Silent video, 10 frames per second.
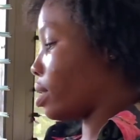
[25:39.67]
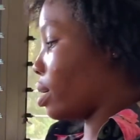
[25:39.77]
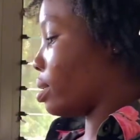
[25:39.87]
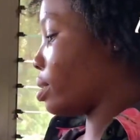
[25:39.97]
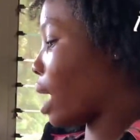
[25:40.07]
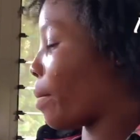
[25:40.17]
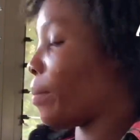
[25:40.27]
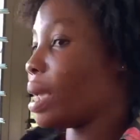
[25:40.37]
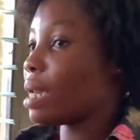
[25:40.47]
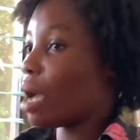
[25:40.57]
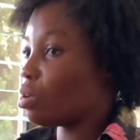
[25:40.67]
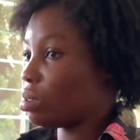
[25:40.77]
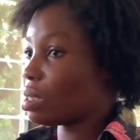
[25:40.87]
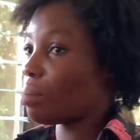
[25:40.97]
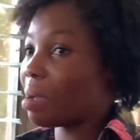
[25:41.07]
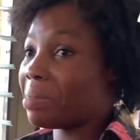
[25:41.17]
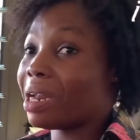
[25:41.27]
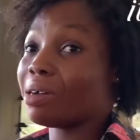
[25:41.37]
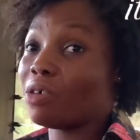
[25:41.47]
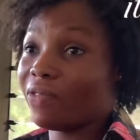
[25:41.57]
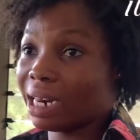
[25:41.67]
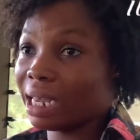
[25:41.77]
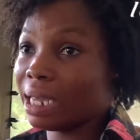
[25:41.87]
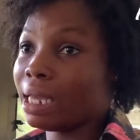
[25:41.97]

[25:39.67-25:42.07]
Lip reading: things are made out. Some are made out of clay.